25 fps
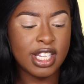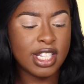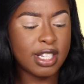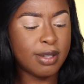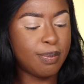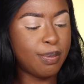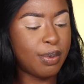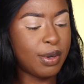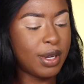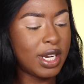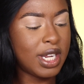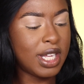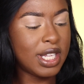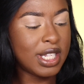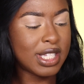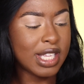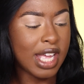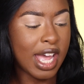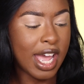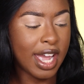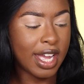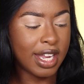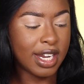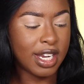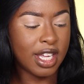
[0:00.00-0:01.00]
It's pretty
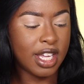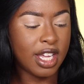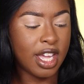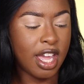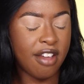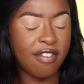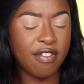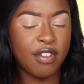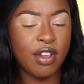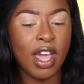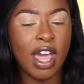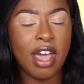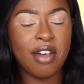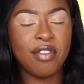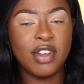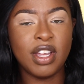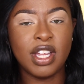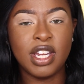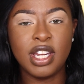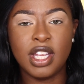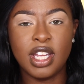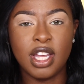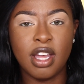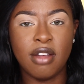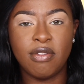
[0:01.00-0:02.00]
tiny. If you have
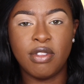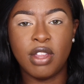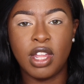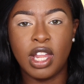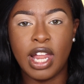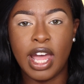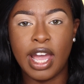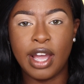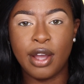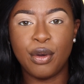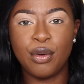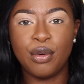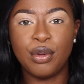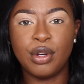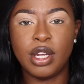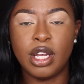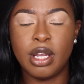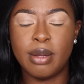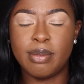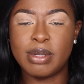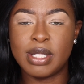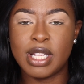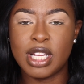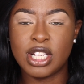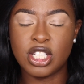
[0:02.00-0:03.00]
any of the like
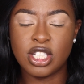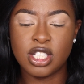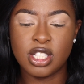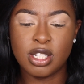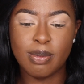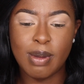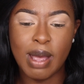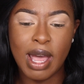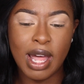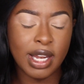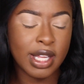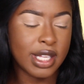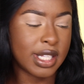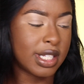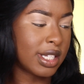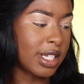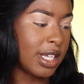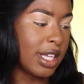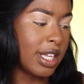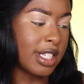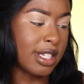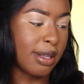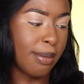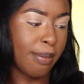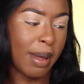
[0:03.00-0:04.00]
Huda Obsessions palettes,
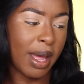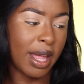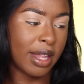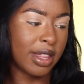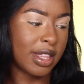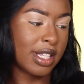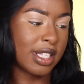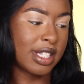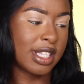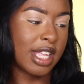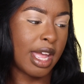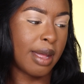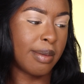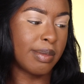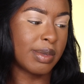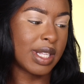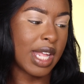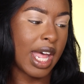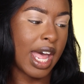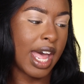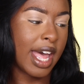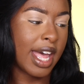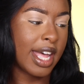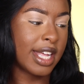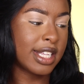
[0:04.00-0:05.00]
it's about the same
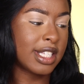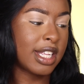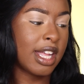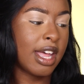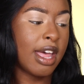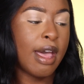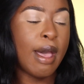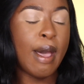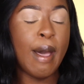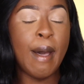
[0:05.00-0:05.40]
size.